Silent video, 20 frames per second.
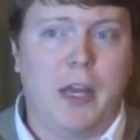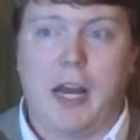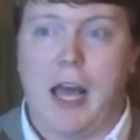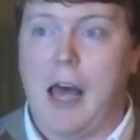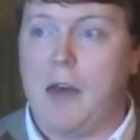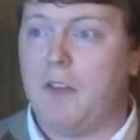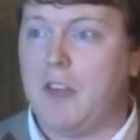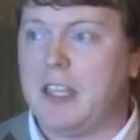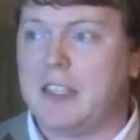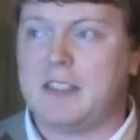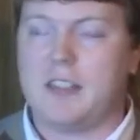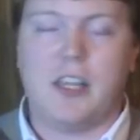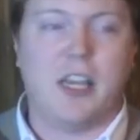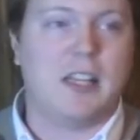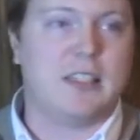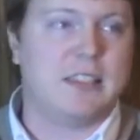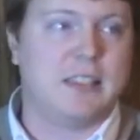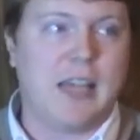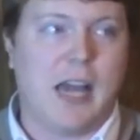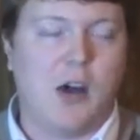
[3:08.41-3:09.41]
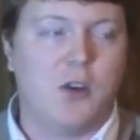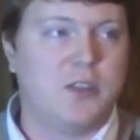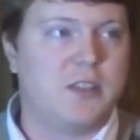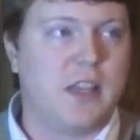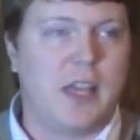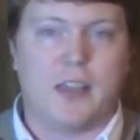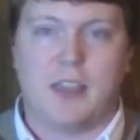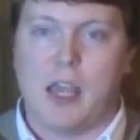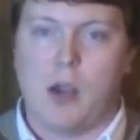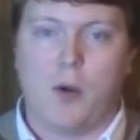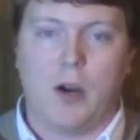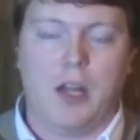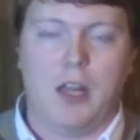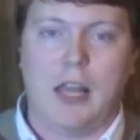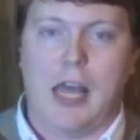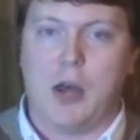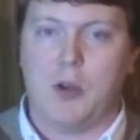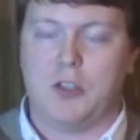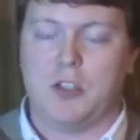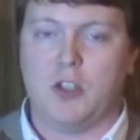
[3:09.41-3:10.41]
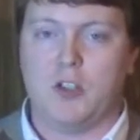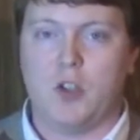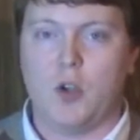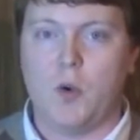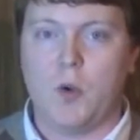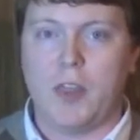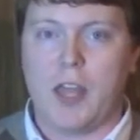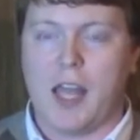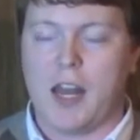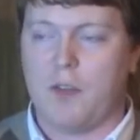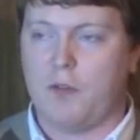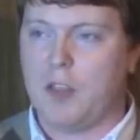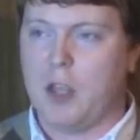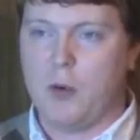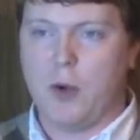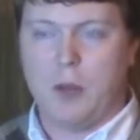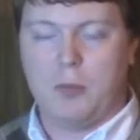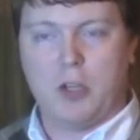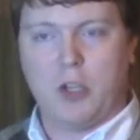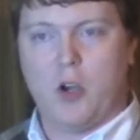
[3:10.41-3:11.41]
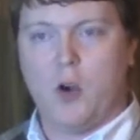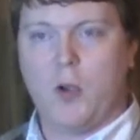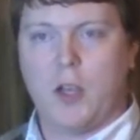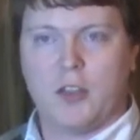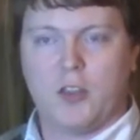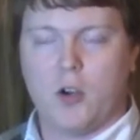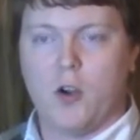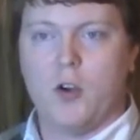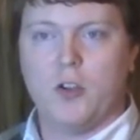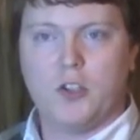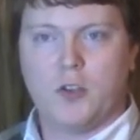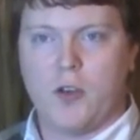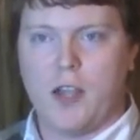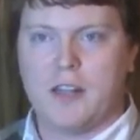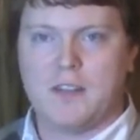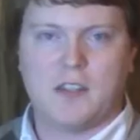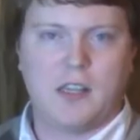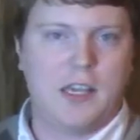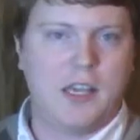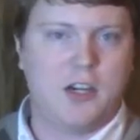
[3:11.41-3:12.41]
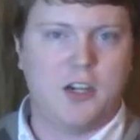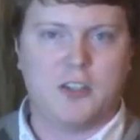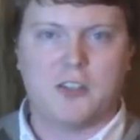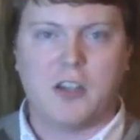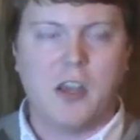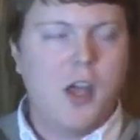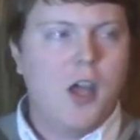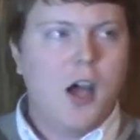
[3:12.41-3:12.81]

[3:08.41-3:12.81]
Obviously, it sounds like they were allowed to do that if they were able to go get their own translators.